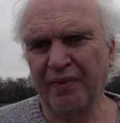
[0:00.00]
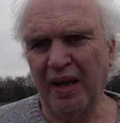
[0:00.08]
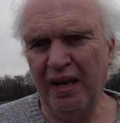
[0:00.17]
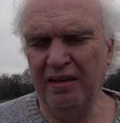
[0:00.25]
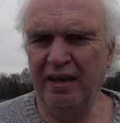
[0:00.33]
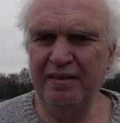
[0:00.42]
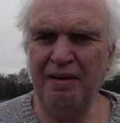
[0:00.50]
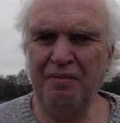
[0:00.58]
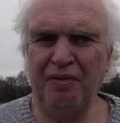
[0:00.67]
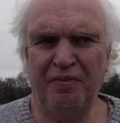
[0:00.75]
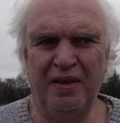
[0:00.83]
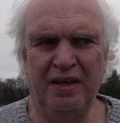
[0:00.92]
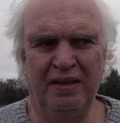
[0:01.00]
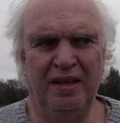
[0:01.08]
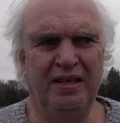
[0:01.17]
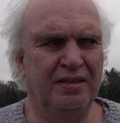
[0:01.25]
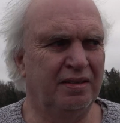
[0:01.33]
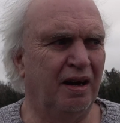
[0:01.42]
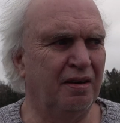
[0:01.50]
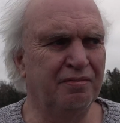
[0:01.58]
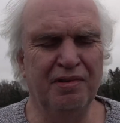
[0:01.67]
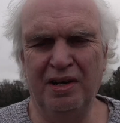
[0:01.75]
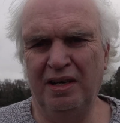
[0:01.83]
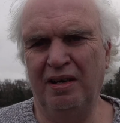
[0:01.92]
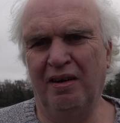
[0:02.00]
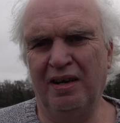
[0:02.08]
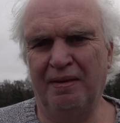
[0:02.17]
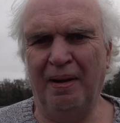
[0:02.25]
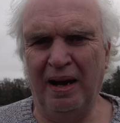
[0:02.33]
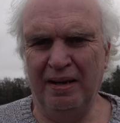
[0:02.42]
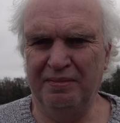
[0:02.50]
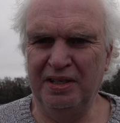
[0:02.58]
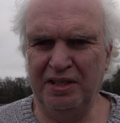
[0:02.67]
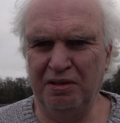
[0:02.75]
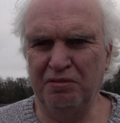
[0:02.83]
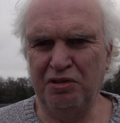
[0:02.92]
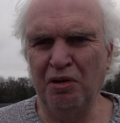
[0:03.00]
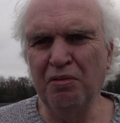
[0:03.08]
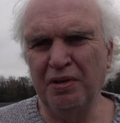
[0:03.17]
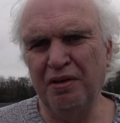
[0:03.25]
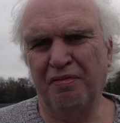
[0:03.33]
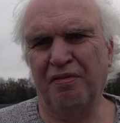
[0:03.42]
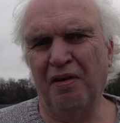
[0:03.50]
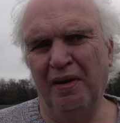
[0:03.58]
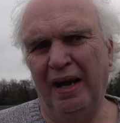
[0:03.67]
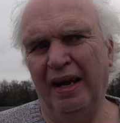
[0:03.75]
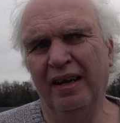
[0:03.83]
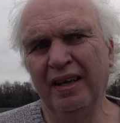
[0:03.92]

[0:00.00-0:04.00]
And another thing is that I really like about him is he'll talk you through it.